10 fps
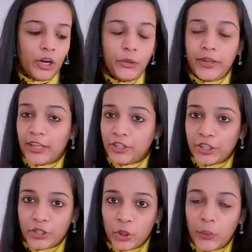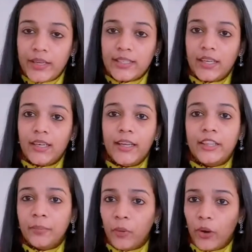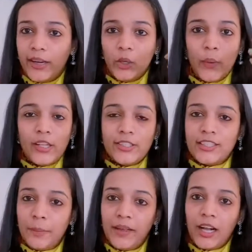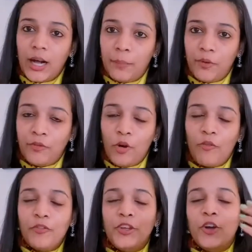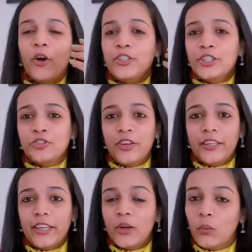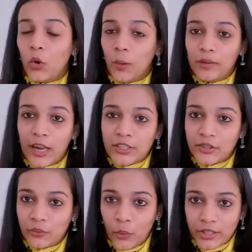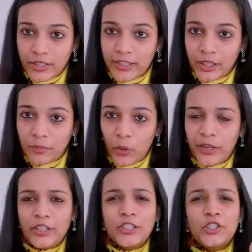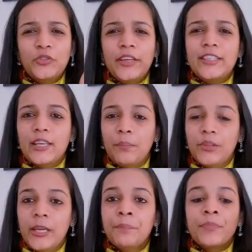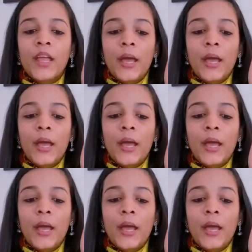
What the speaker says: You can just do it in the morning while just sipping a cup of coffee or just drinking a warm glass of water in the morning. Just read something.